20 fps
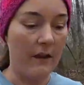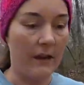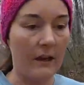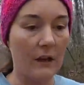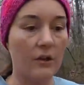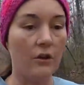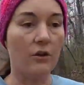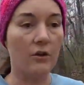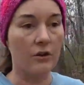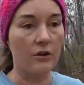
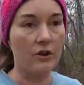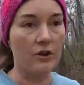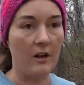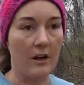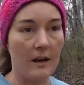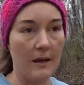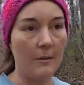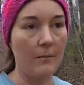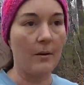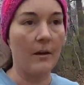in good
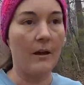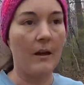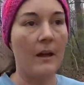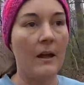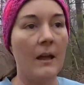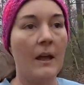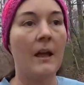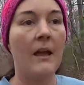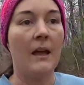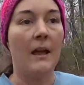shape
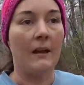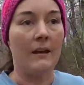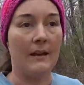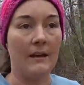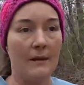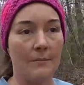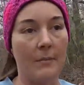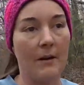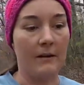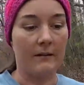and
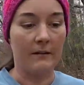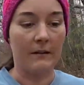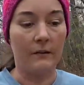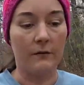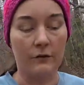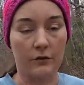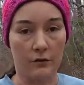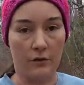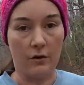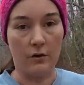keep myself
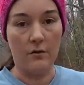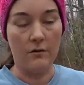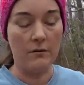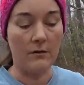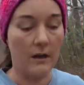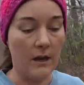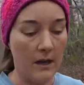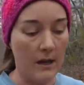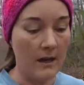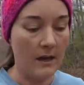strong,
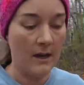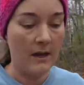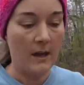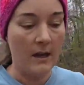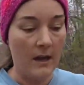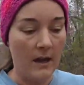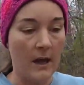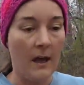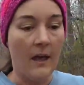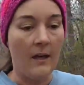
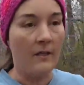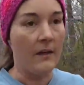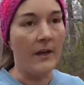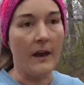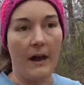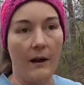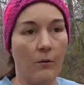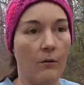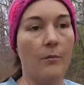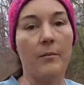that
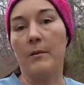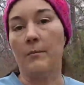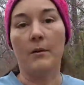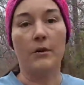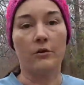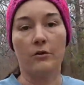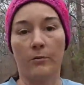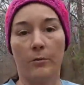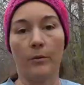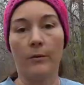I will be
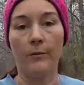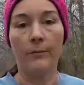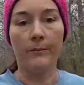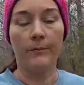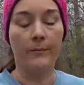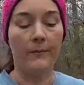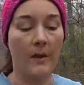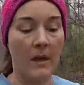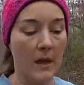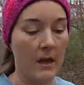miserable.
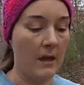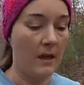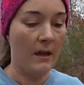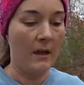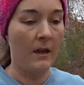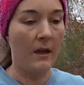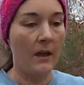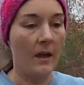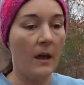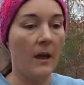
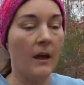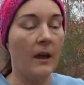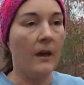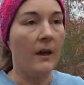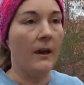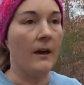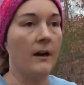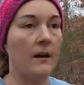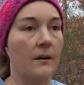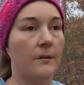
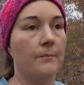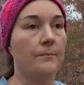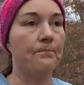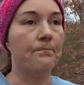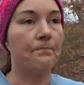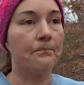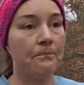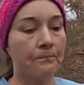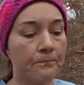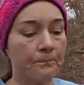In
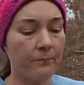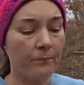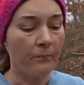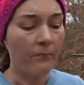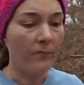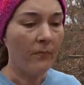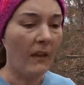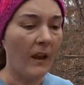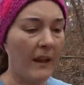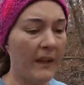
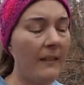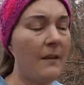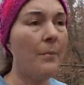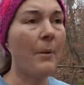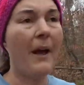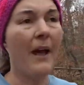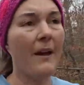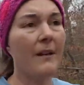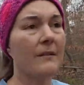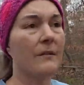the
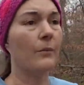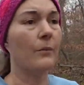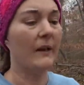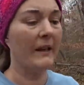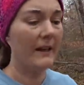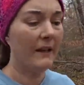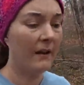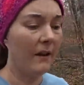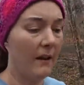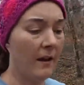past
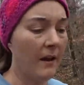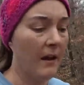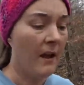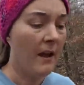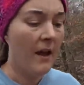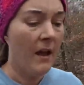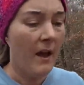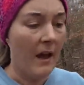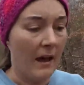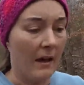week,
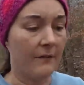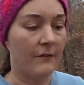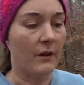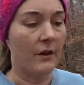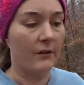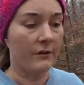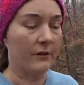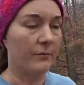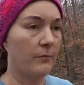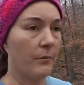I've
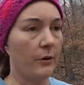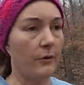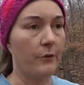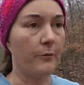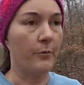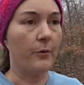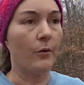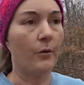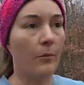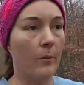talked to
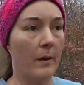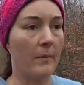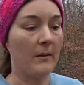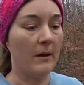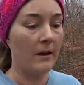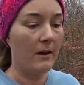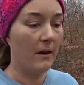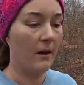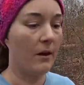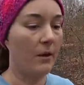multiple
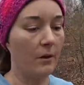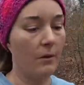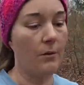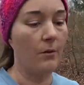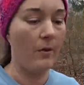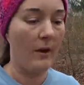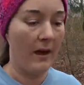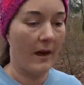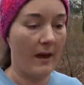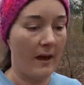women who
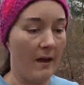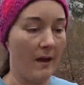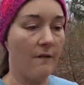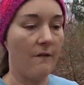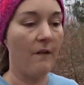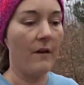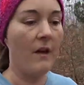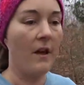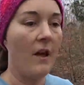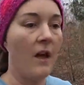
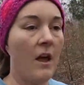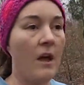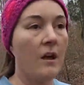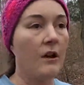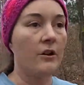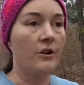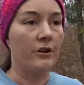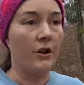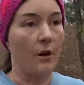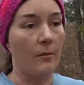have
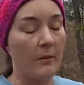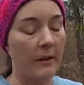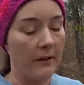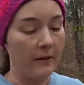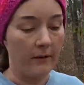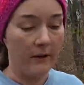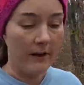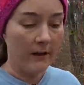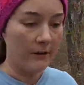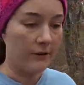shown me
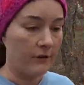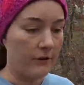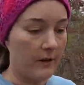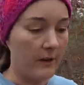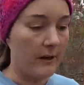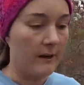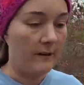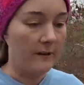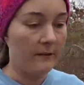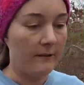their
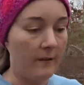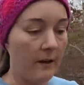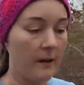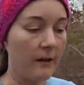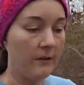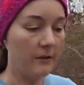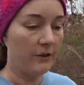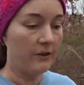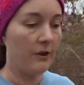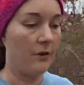x-rays,
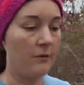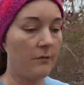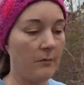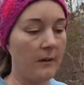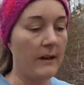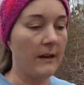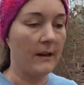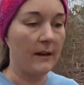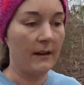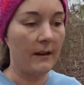shown
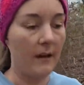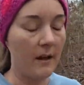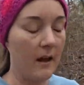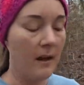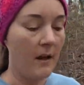me